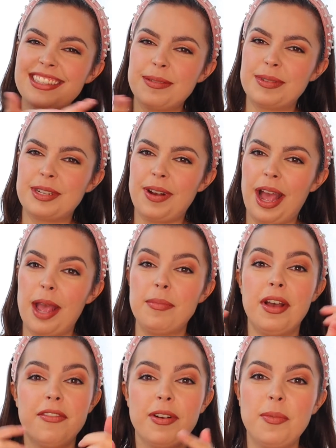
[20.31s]
subscribe
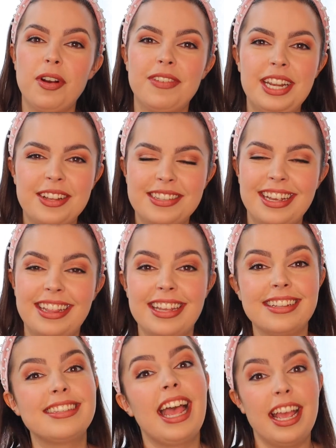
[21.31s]
for more videos like
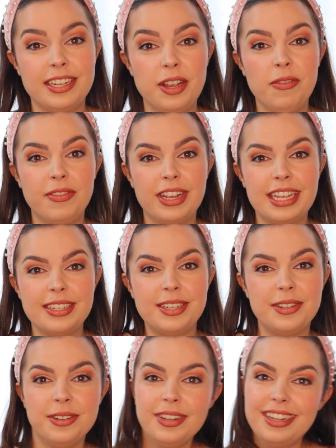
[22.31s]
this. And don't forget
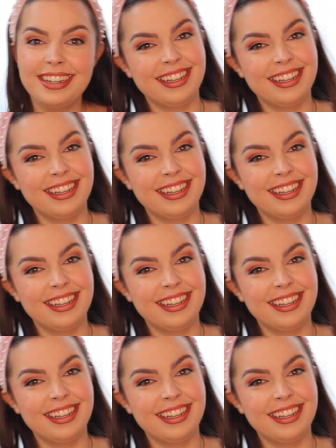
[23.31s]
to